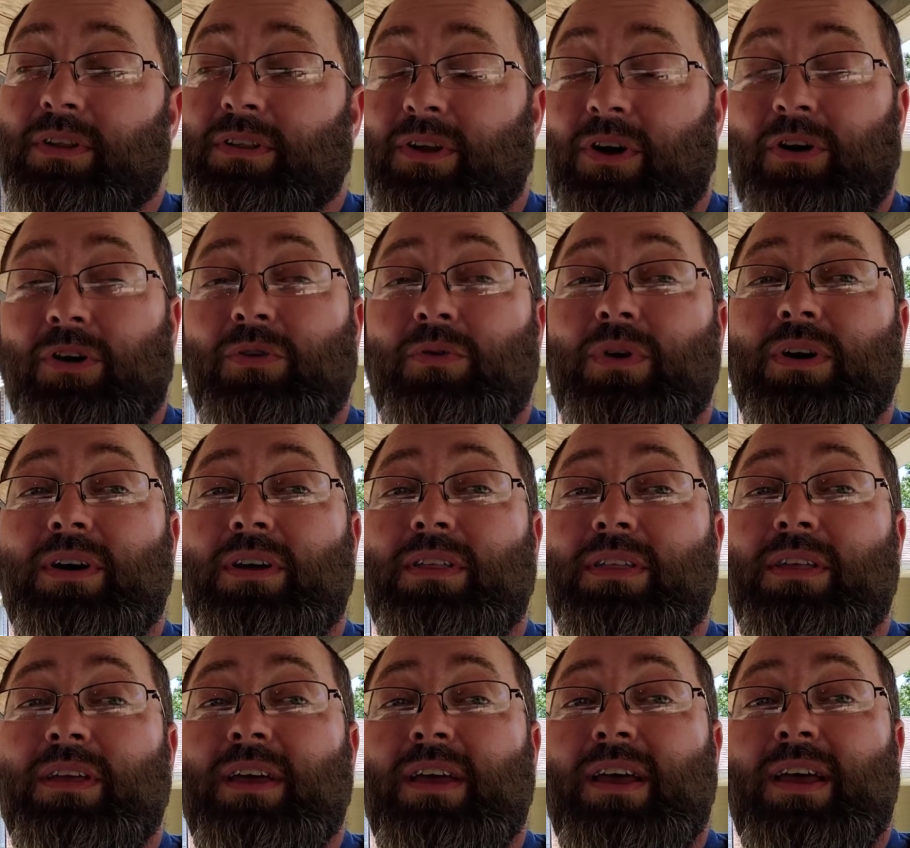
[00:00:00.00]
Along with,
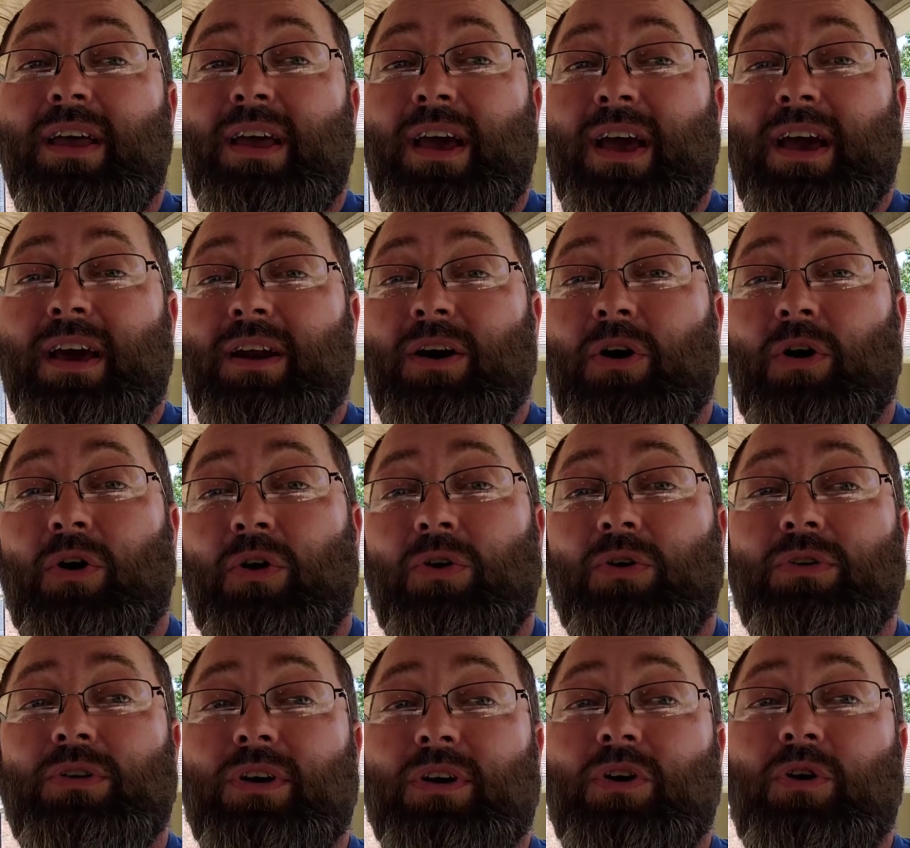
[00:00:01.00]
at a hole in a